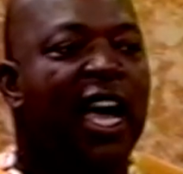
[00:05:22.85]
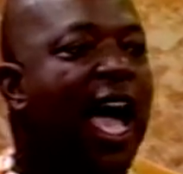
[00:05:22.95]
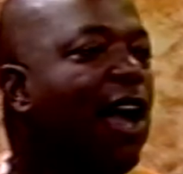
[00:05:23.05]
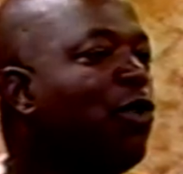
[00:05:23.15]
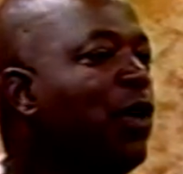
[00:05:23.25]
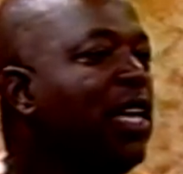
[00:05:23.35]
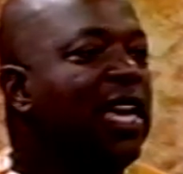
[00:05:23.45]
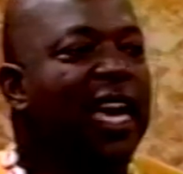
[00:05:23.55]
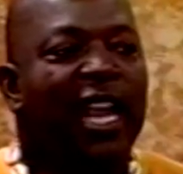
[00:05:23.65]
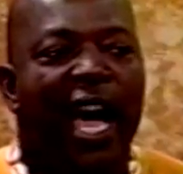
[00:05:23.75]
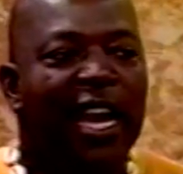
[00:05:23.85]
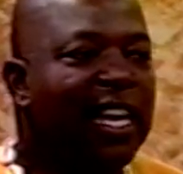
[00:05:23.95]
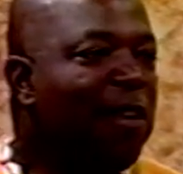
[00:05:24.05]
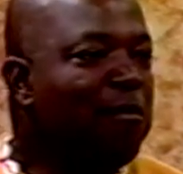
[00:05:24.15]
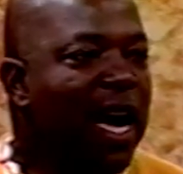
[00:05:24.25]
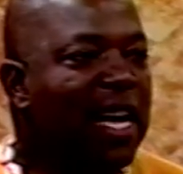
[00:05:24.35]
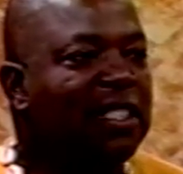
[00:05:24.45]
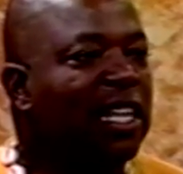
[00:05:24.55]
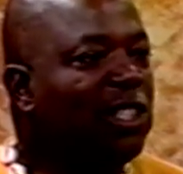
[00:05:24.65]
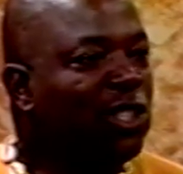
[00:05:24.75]
How do we get out of that
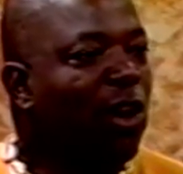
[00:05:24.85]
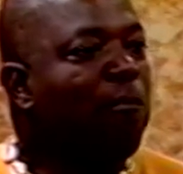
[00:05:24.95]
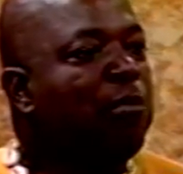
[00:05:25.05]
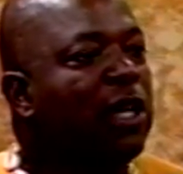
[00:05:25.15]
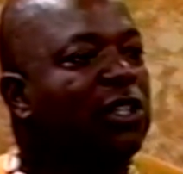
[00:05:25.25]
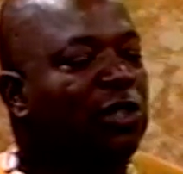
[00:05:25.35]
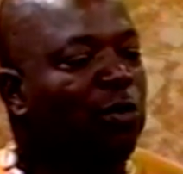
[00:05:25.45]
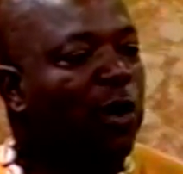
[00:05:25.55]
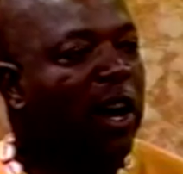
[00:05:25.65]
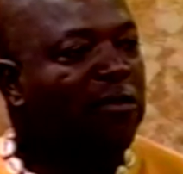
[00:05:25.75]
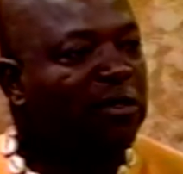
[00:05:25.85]
mindset and start building some wealth?